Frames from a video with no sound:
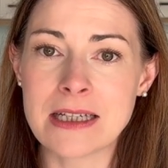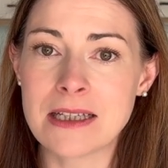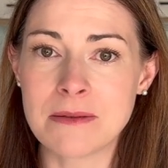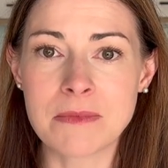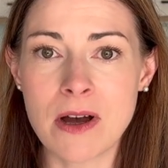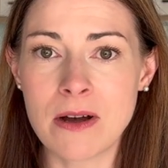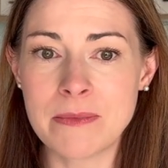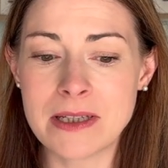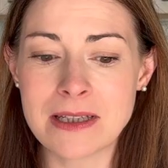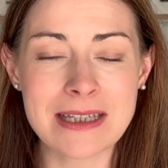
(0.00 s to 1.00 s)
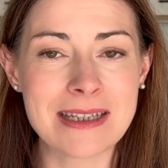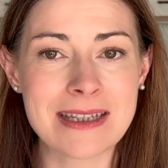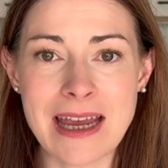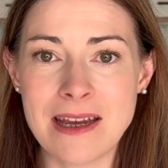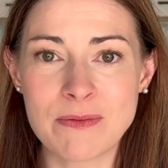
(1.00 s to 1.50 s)
some garments
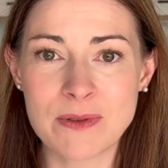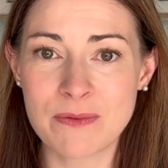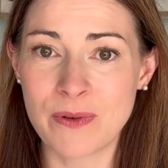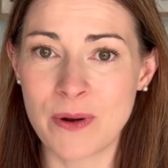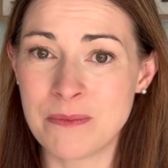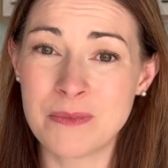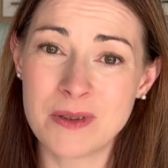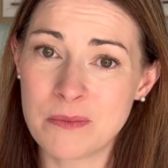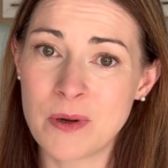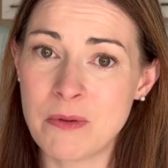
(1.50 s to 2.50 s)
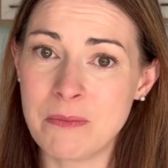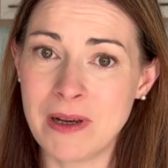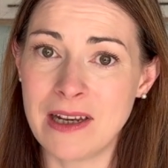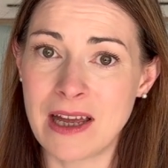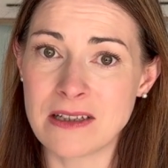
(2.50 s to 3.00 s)
saved from probably
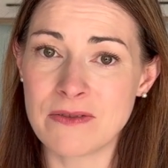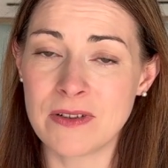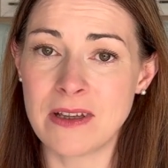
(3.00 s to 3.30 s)
landfill,